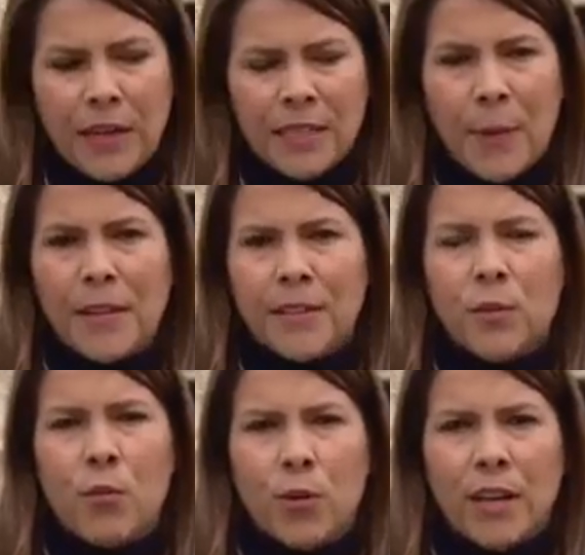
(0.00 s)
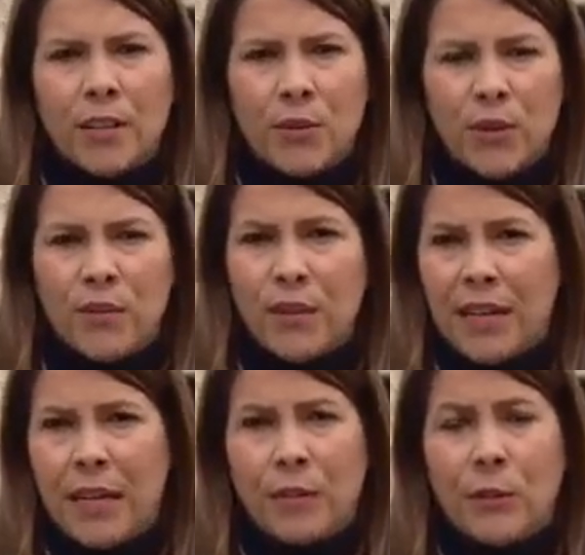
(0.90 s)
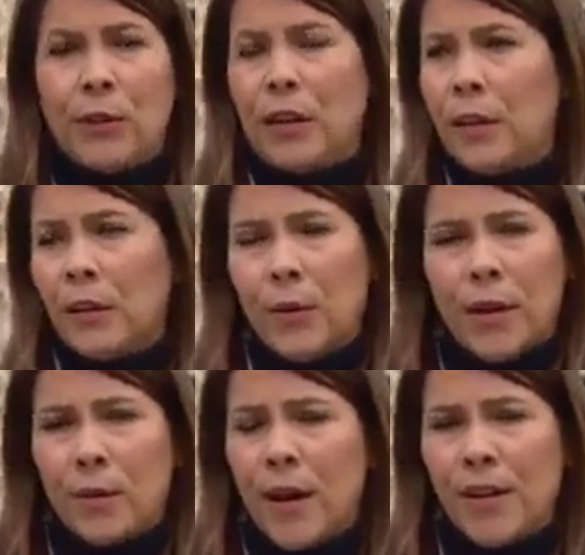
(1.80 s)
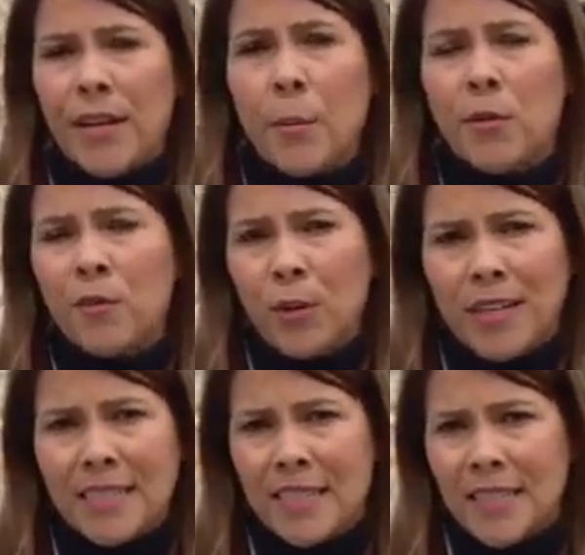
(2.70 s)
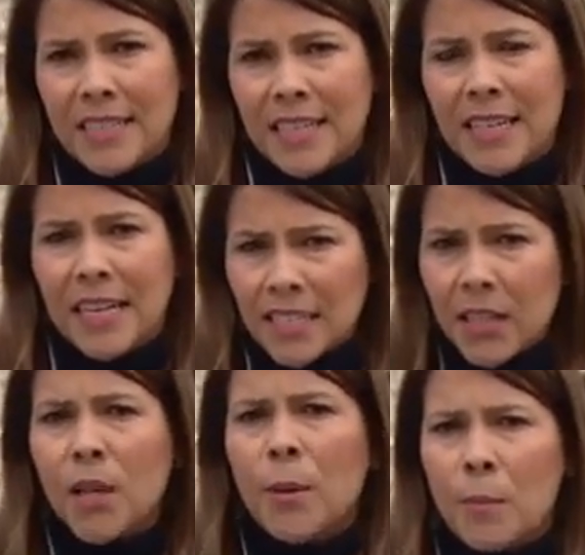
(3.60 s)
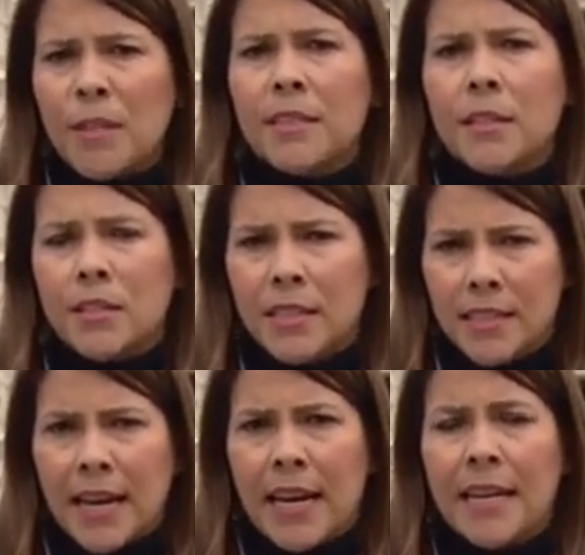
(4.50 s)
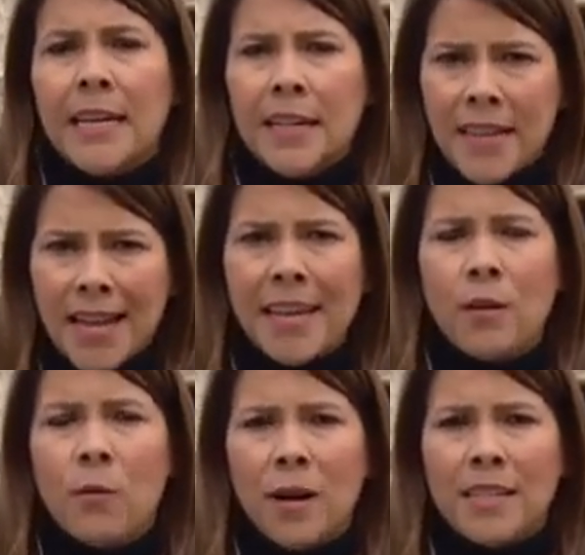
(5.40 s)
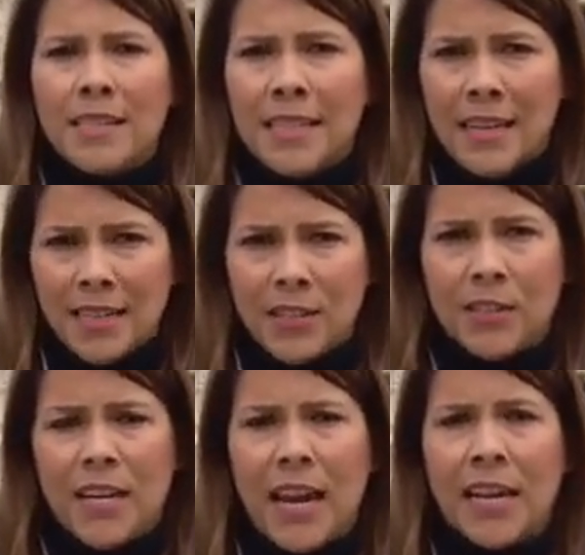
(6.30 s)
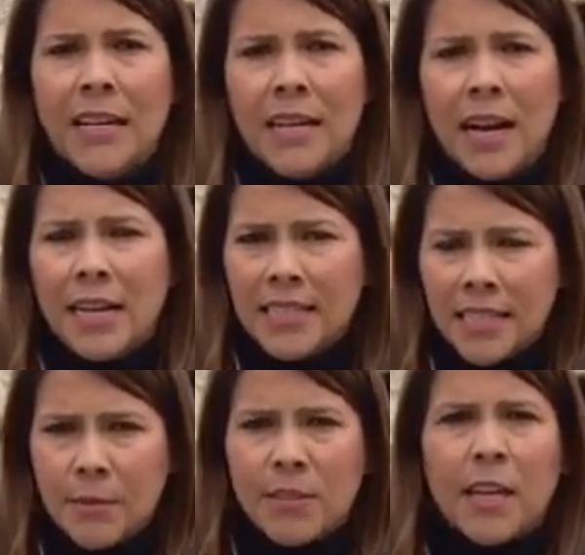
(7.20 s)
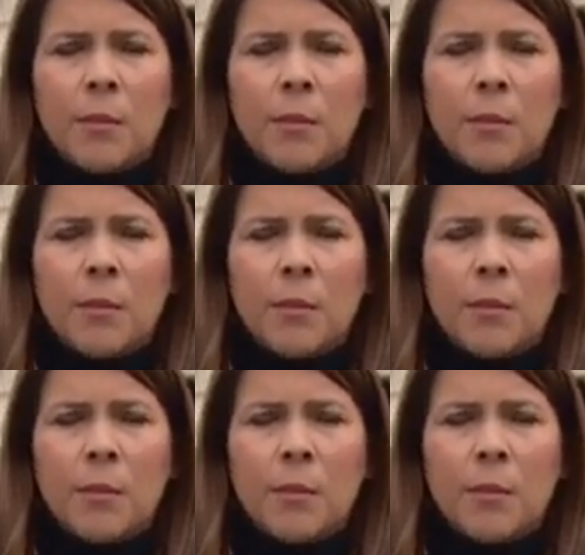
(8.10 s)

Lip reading: spent the morning sort of going around a number of places in the city. It's a little bit busier today than it was yesterday. It seems like